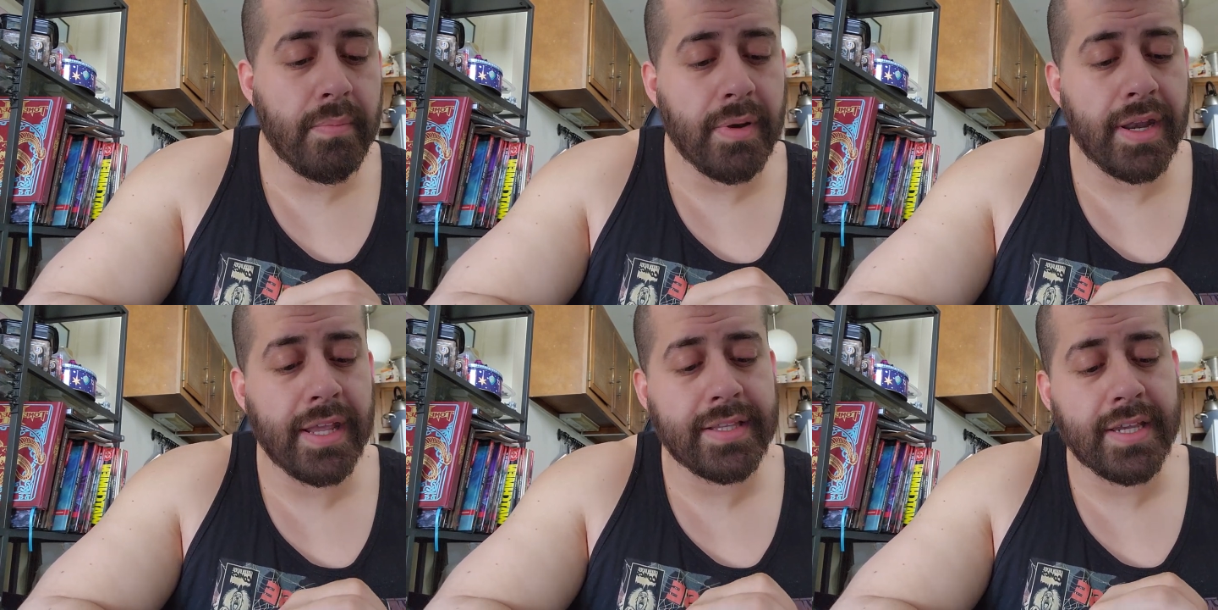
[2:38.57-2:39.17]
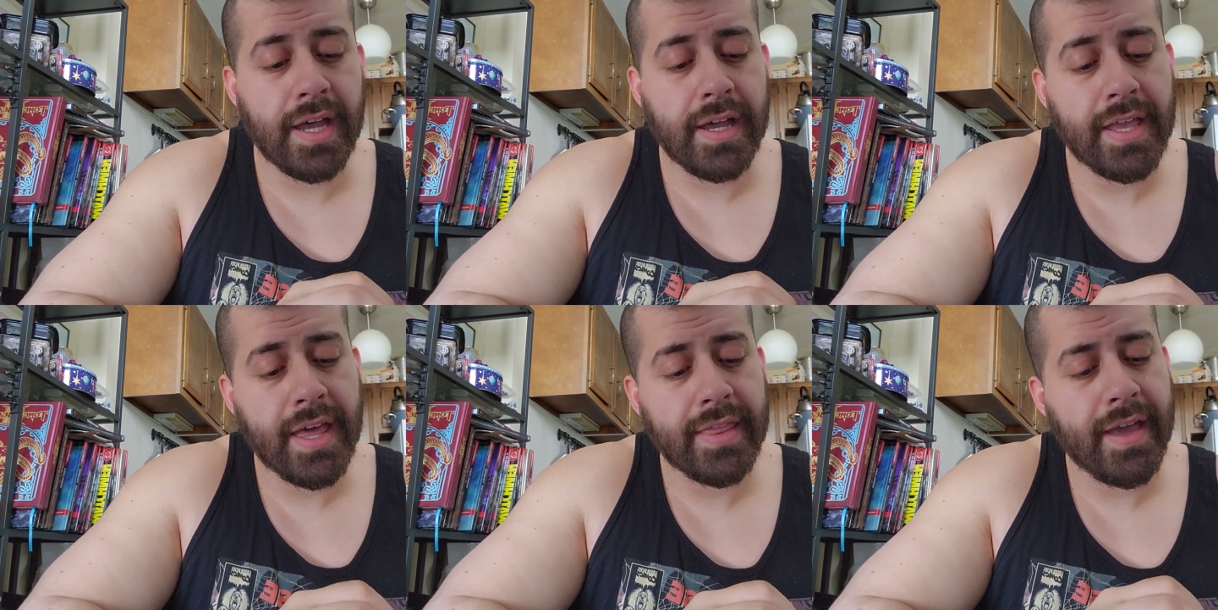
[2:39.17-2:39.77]
but it, uh,
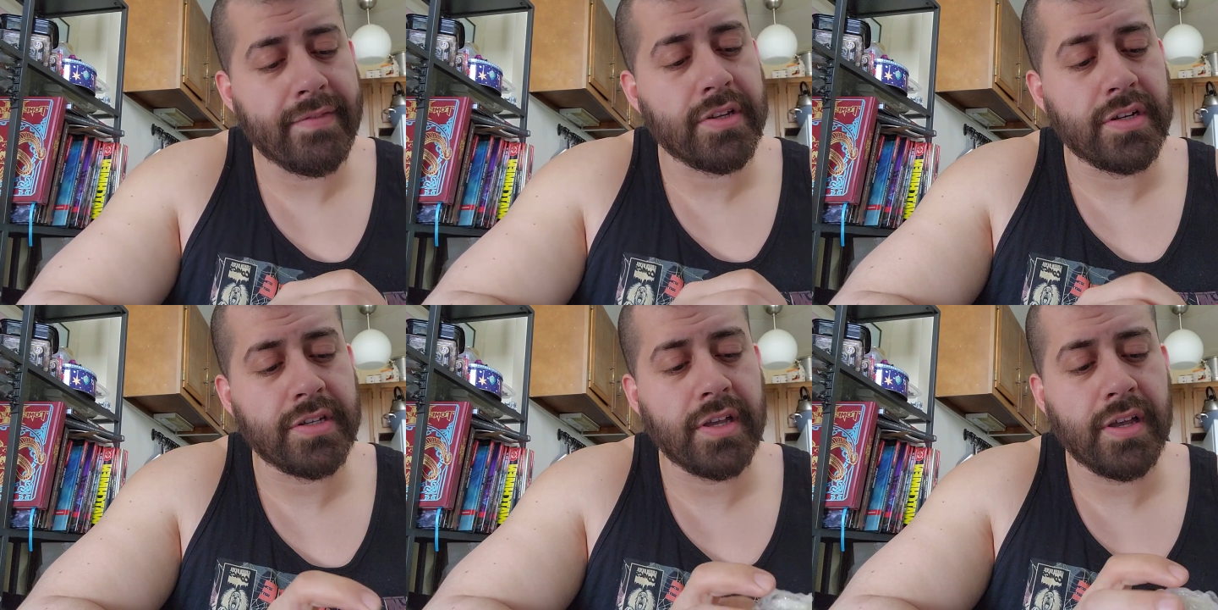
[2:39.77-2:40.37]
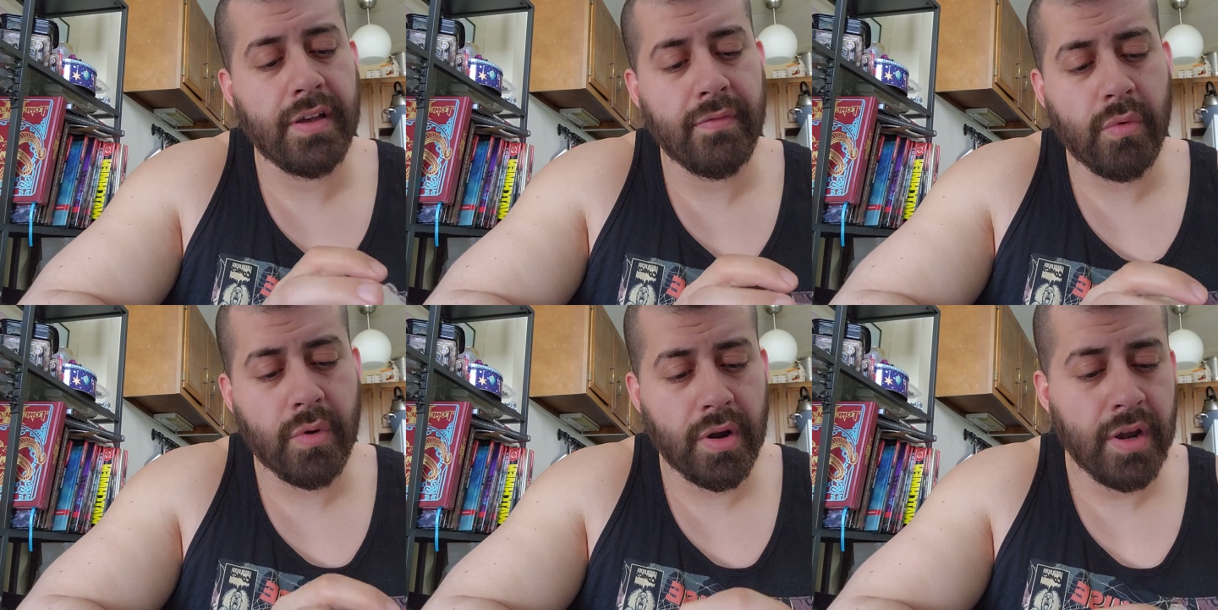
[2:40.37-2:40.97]
yeah, Avatar's a, a
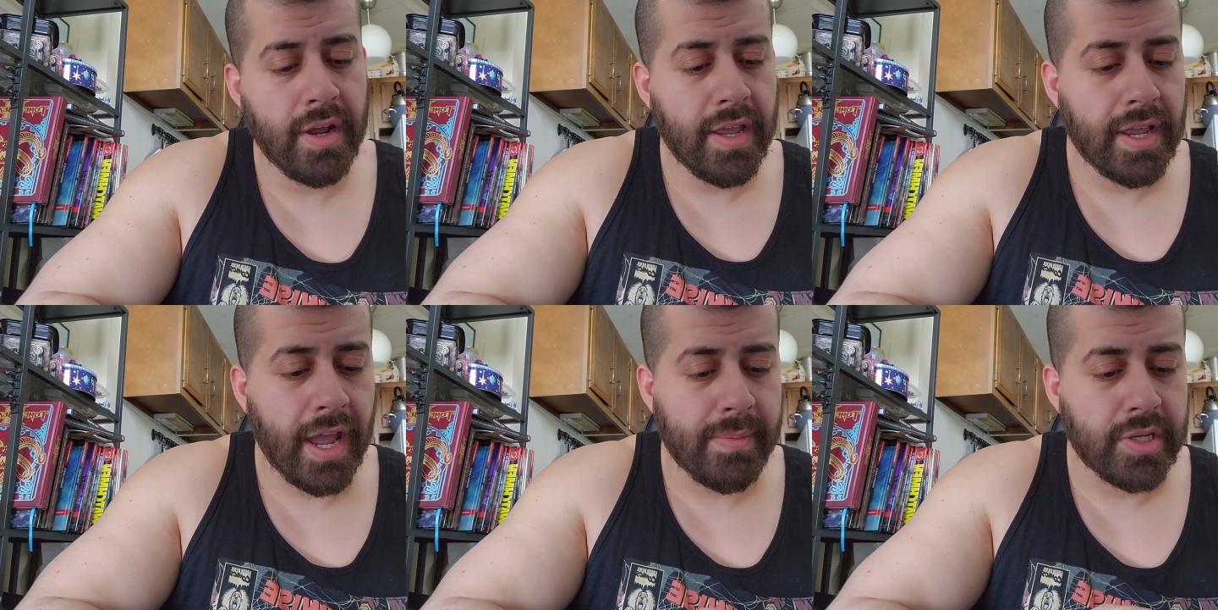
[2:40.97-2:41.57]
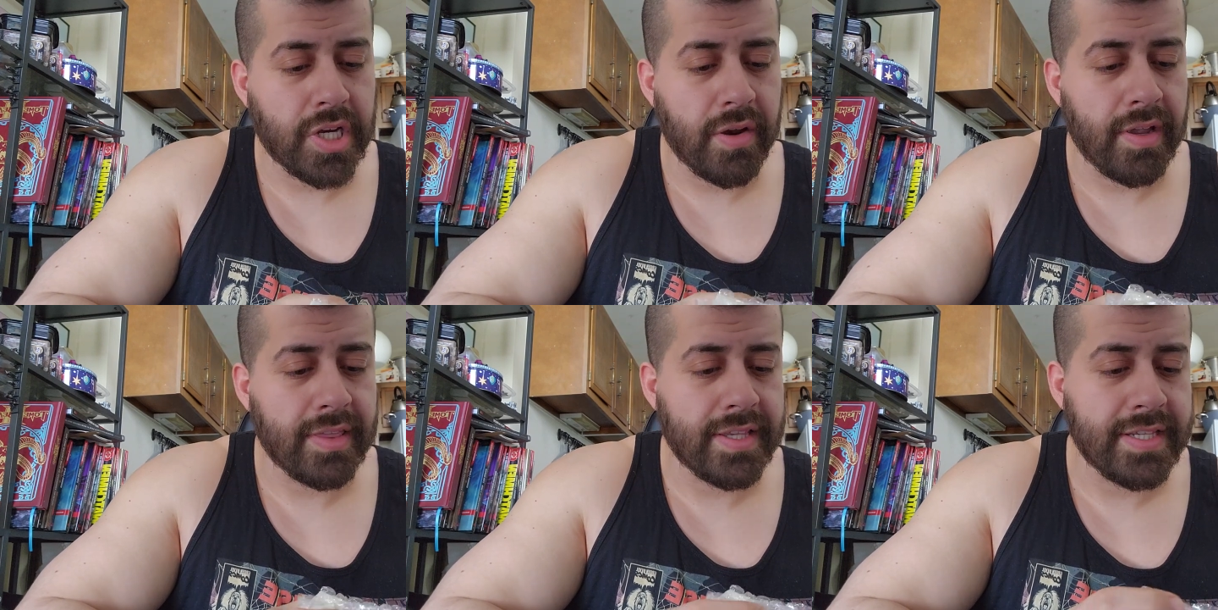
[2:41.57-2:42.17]
war goblin
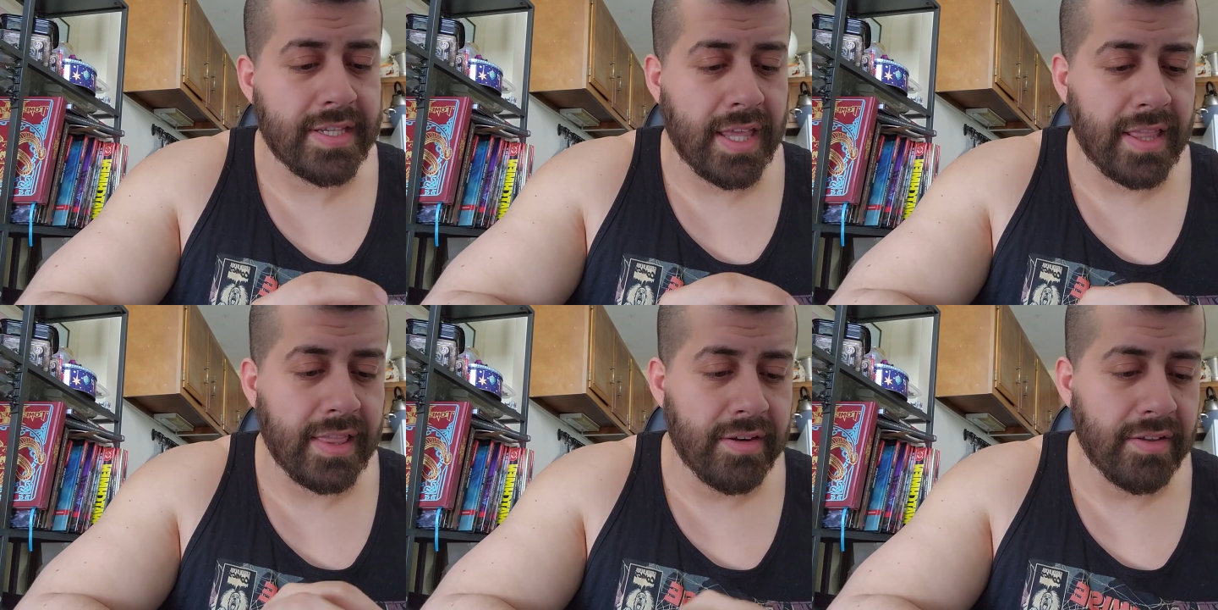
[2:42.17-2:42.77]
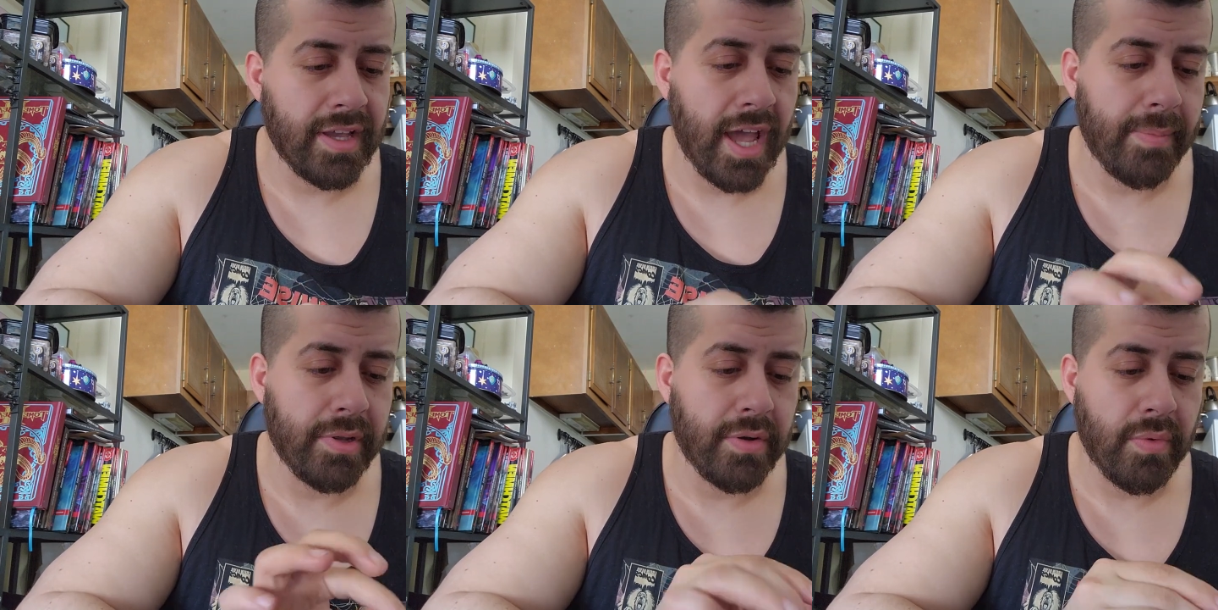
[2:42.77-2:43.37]
chariot. This is a little
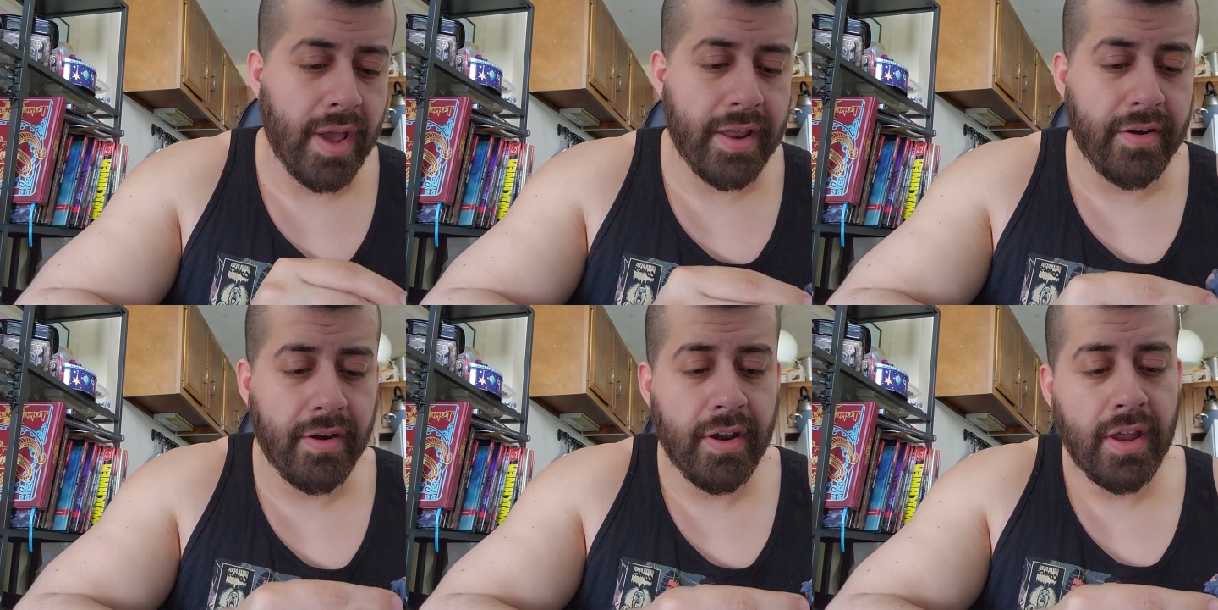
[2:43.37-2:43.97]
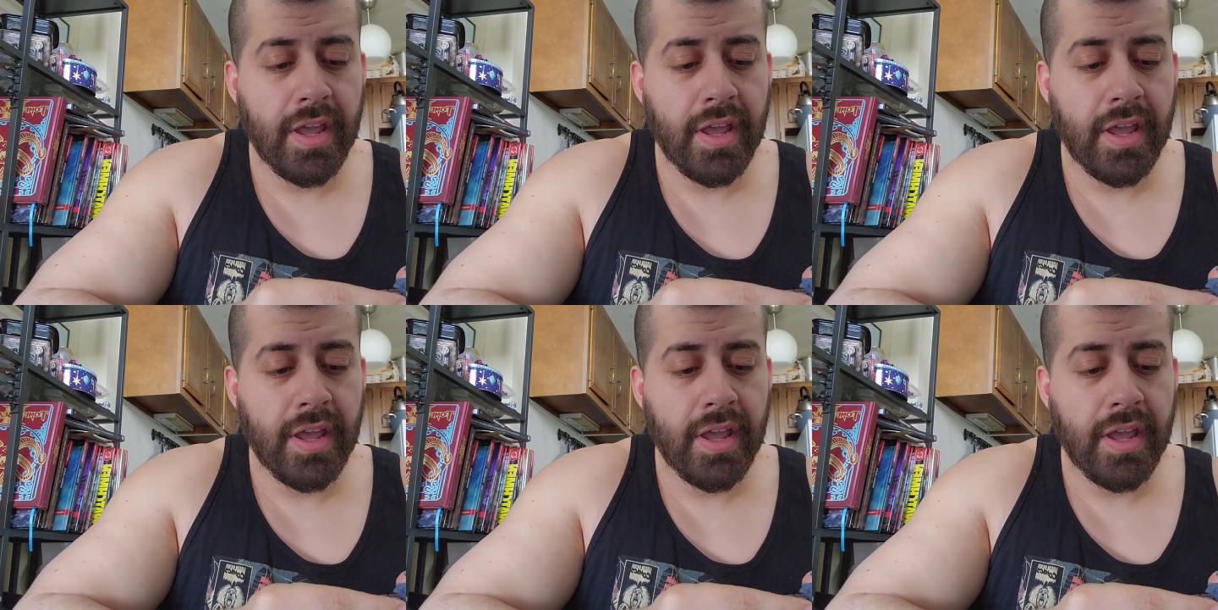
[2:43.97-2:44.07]
goblin rider.